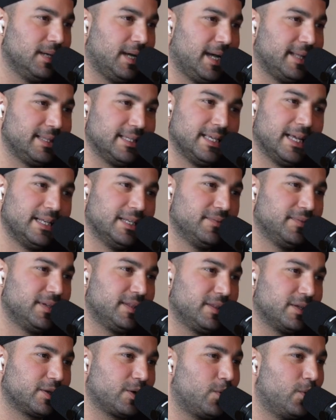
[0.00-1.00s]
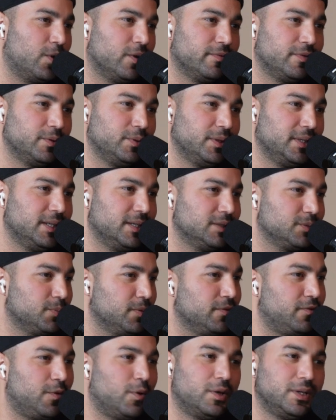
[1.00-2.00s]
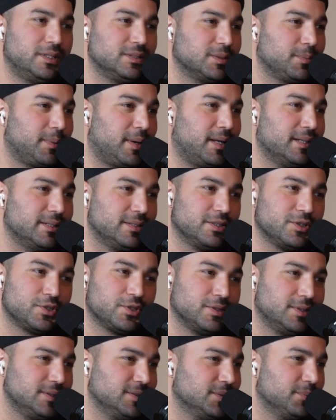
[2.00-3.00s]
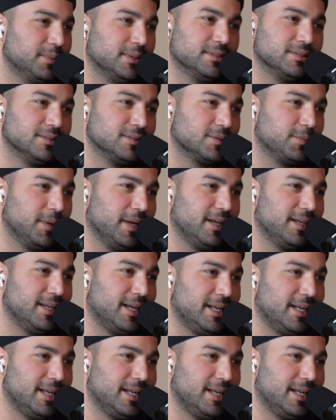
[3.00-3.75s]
At the end of it, the core of who he is, before he's a politician, he's a businessman.